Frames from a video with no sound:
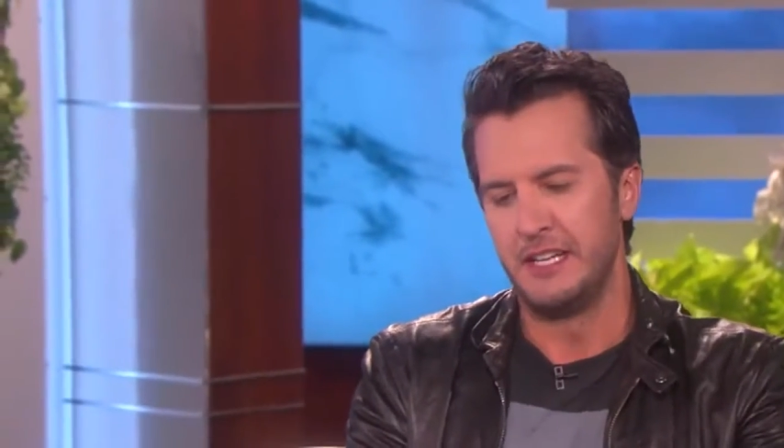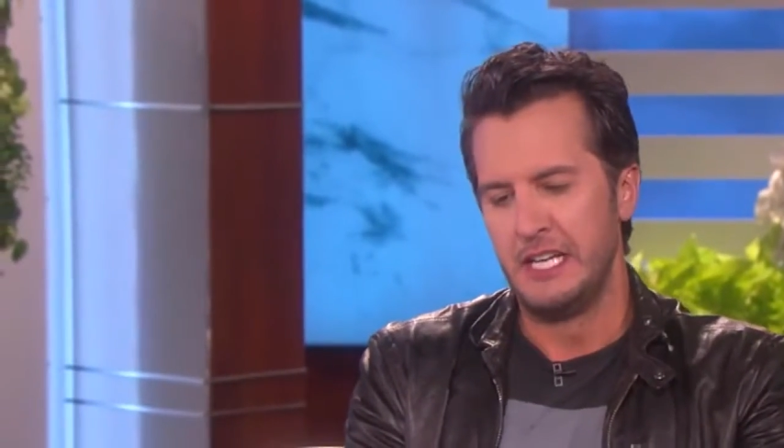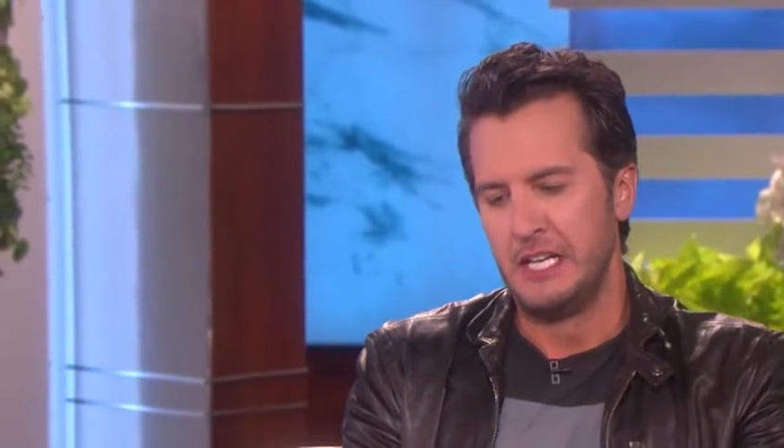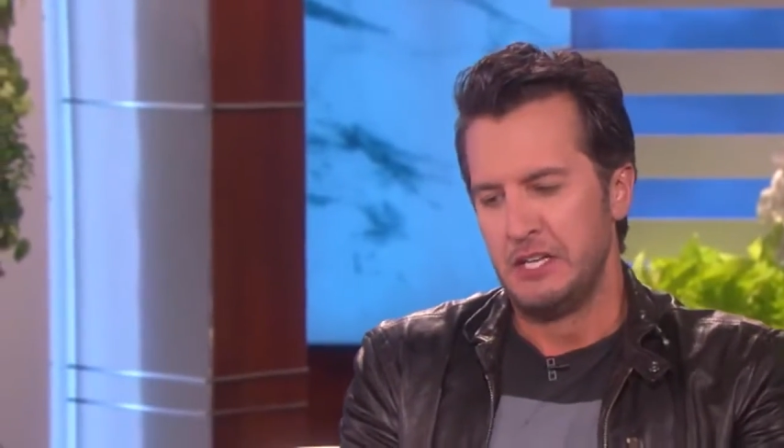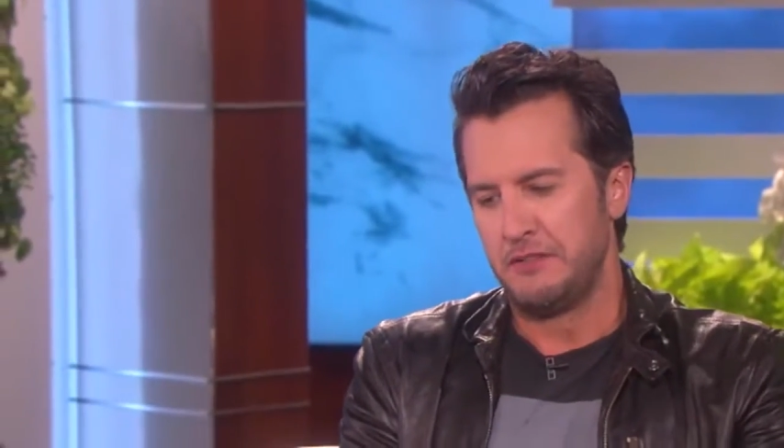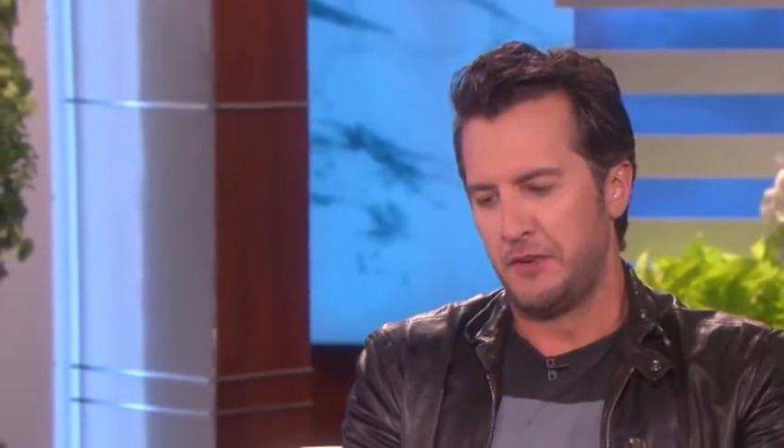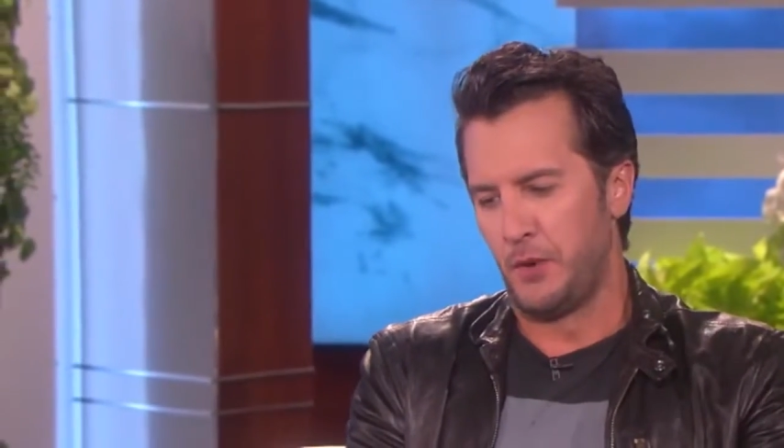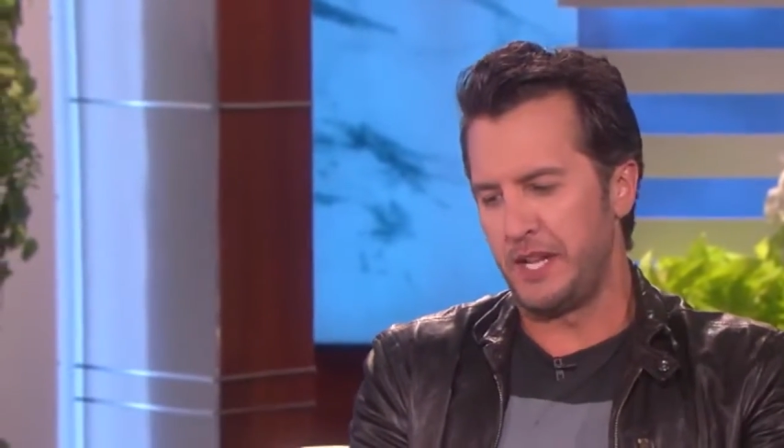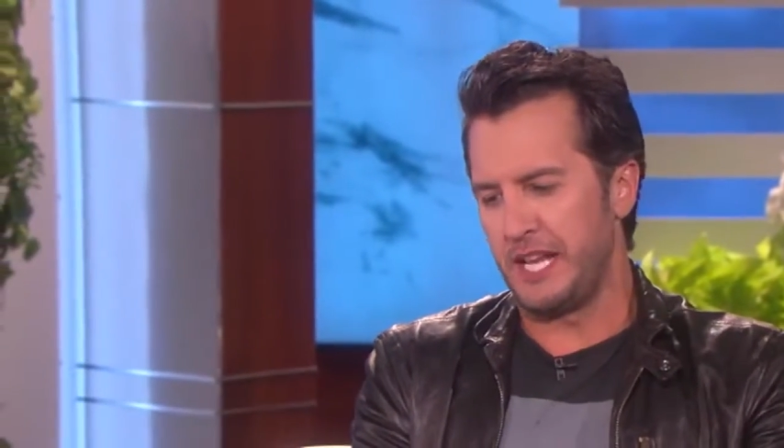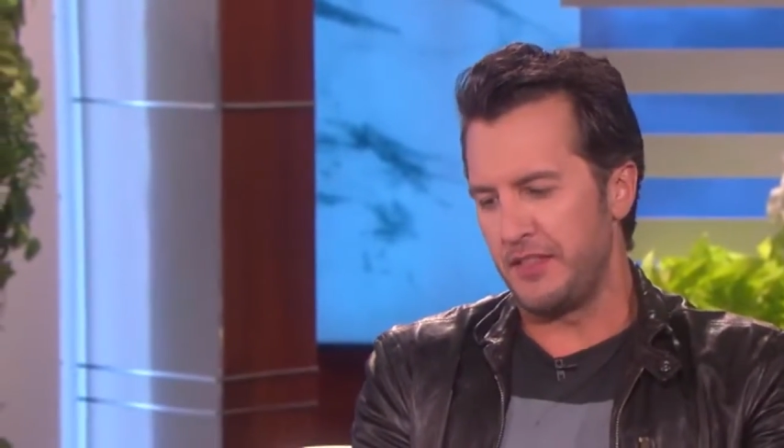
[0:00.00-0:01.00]
And then
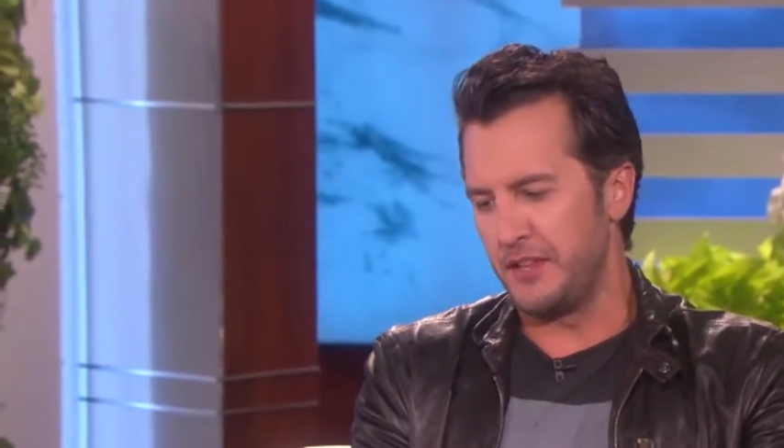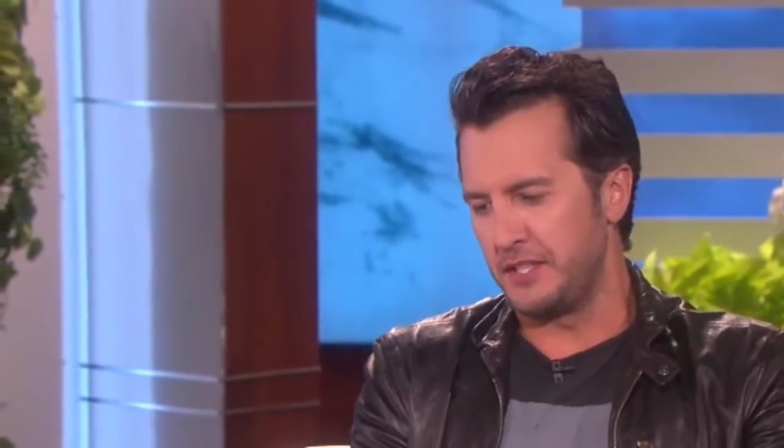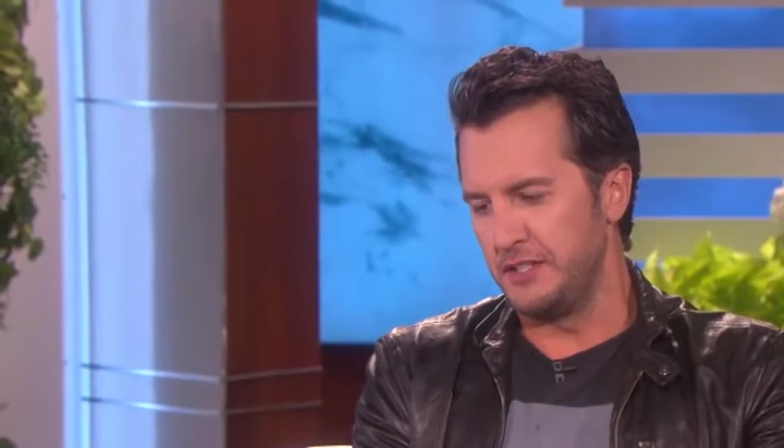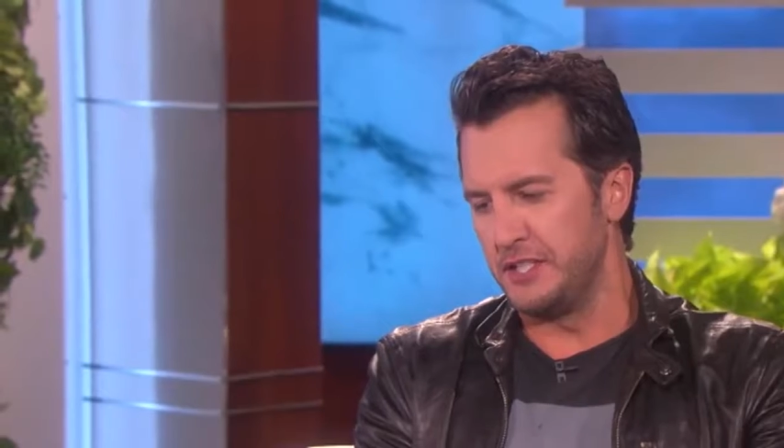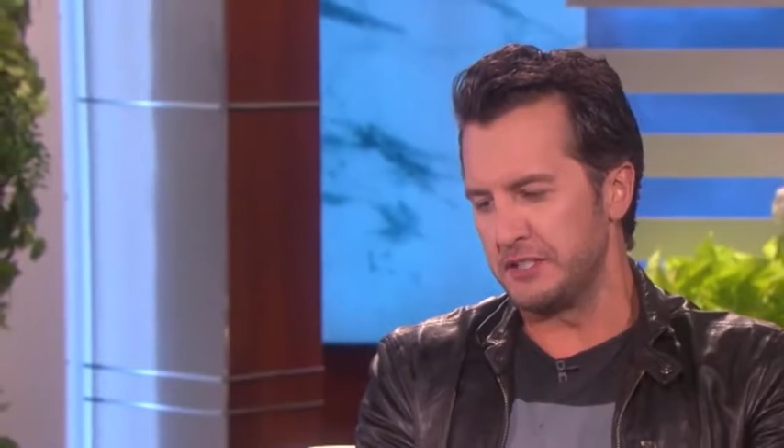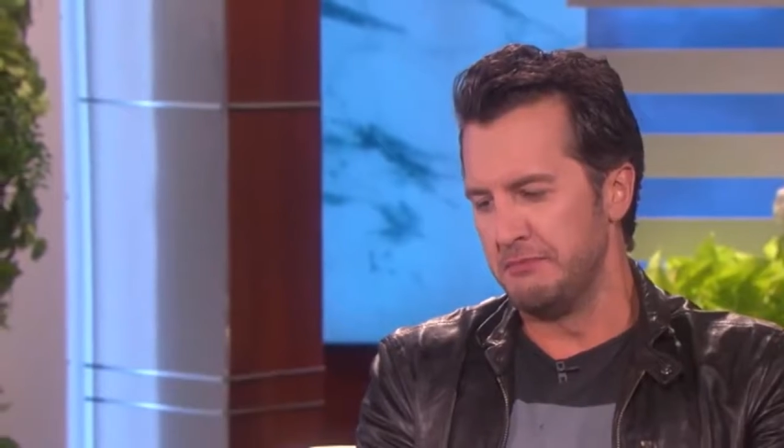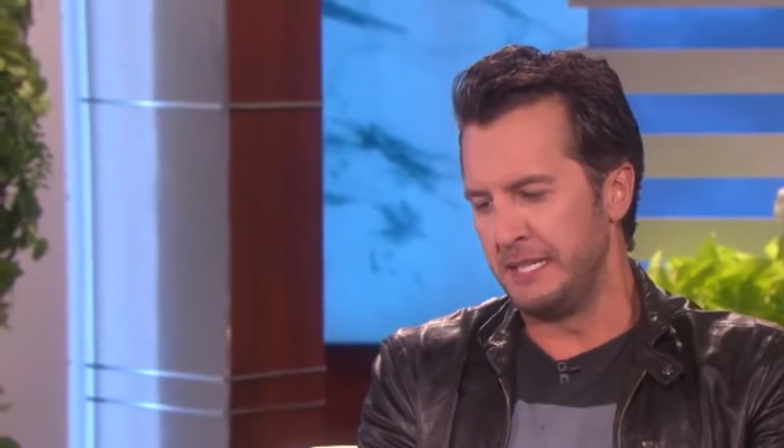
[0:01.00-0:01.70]
40, I think